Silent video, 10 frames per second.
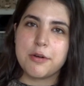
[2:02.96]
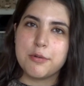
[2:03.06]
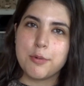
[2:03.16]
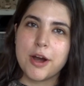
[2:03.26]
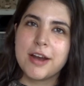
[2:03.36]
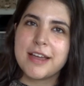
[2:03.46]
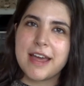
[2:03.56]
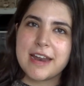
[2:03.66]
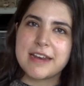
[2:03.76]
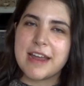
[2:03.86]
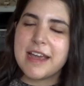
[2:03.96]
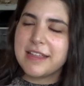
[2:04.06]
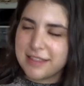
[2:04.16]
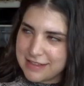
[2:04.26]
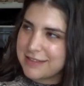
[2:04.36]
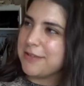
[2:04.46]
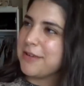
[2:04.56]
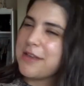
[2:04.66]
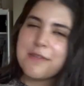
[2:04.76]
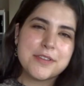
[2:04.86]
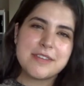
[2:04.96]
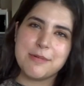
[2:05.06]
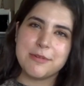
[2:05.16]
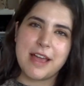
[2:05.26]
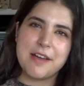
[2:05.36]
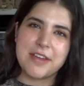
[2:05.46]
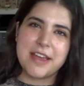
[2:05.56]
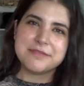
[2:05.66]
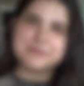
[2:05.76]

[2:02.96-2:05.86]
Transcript: go to work, and at night, let's go to the ufotable café.